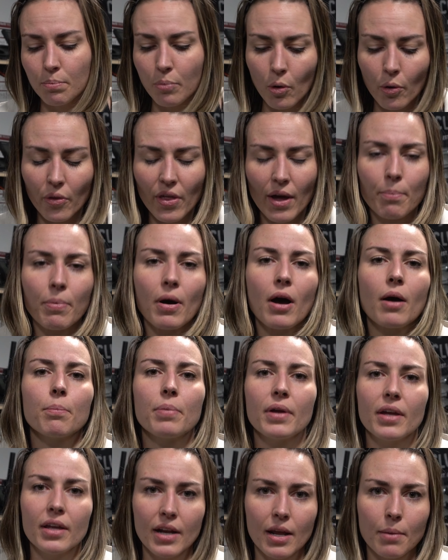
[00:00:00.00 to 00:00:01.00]
pull that pop
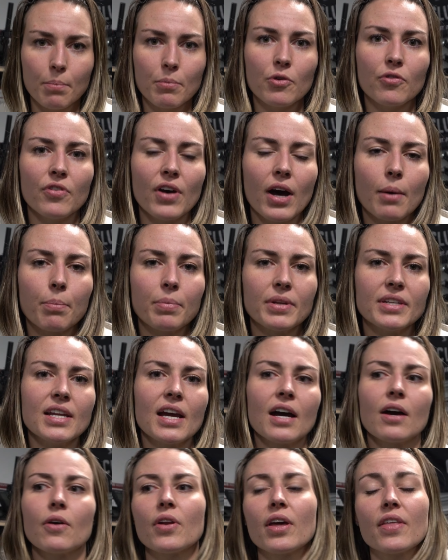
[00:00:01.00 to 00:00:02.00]
pin and move it up and
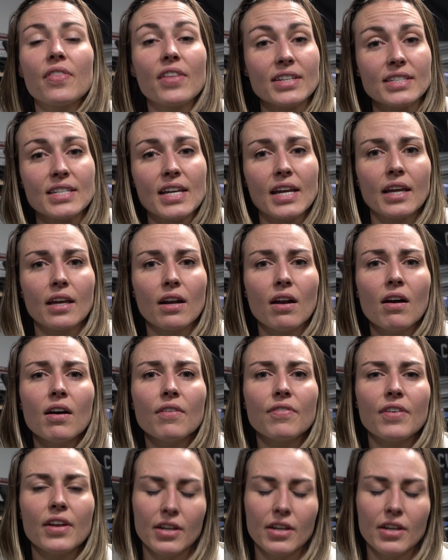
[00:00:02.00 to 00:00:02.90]
down and then take it off,